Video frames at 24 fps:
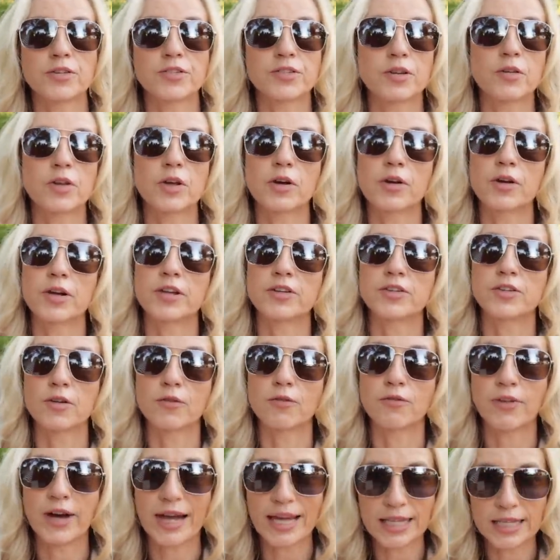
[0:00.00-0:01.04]
So there is
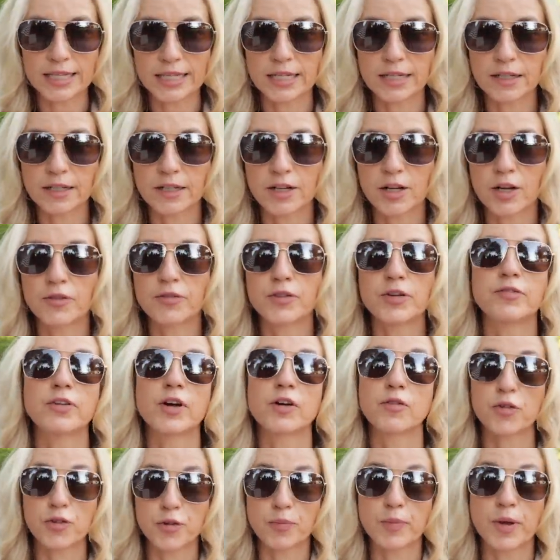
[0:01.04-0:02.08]
violet in here. If you've
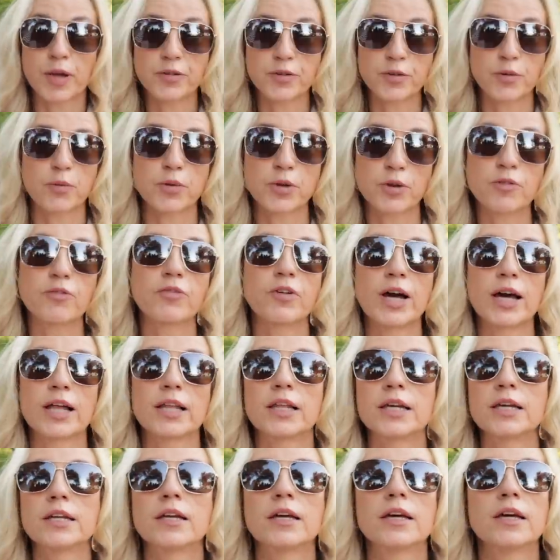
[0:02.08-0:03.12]
ever smelt a real
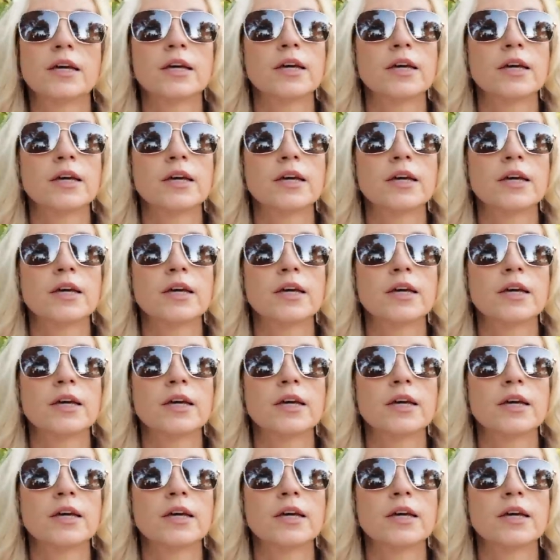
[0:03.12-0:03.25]
violet,